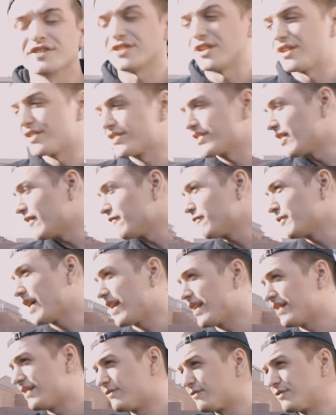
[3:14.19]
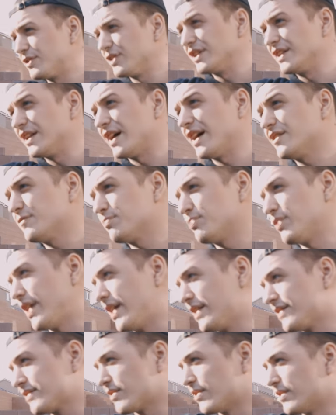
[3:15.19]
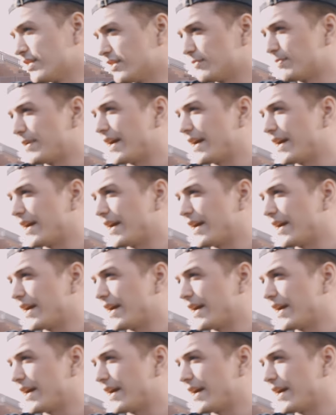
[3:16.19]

start us off, we got a really nice plants growing in the